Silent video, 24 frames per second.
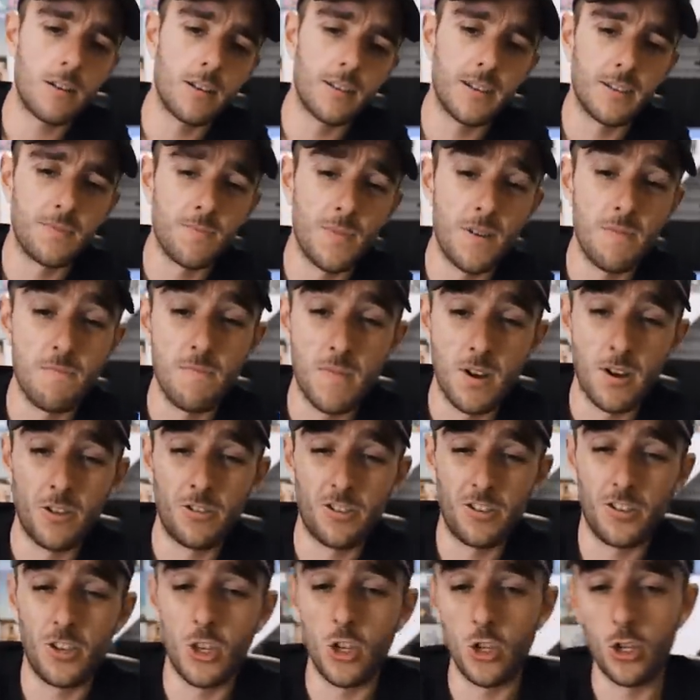because it's my
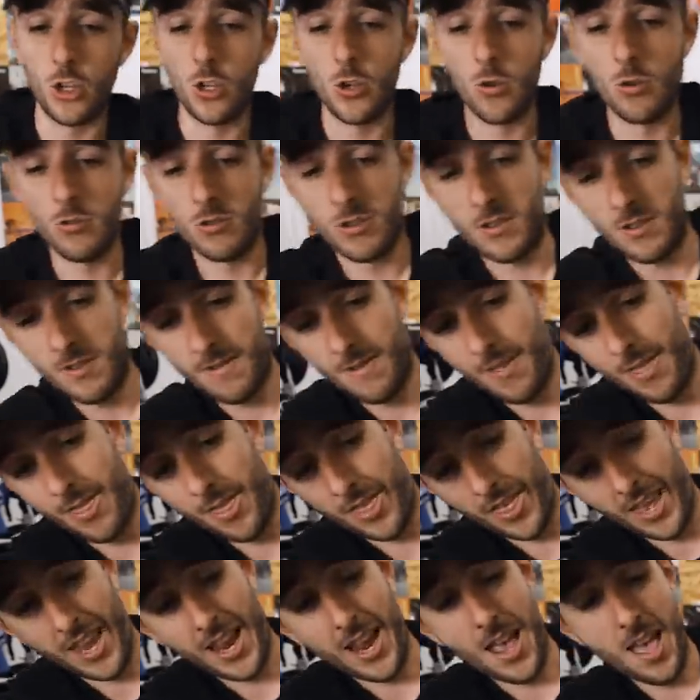most used
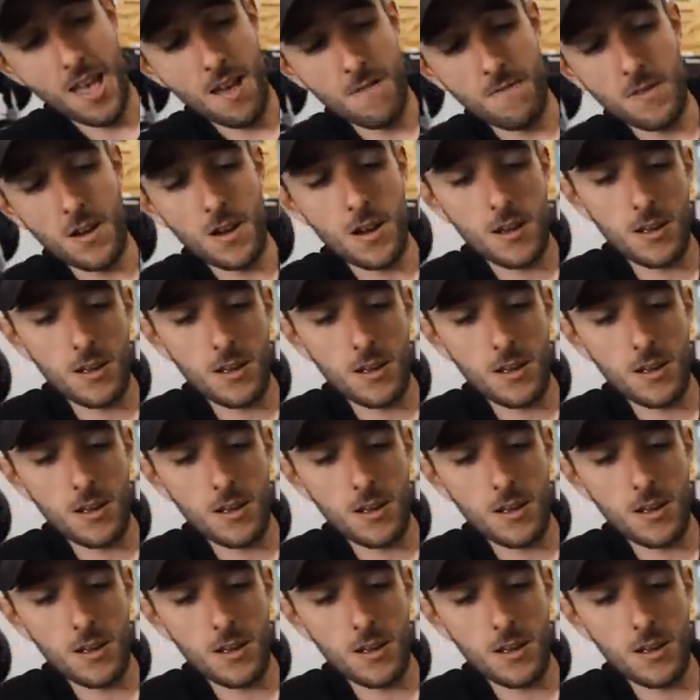thing ever.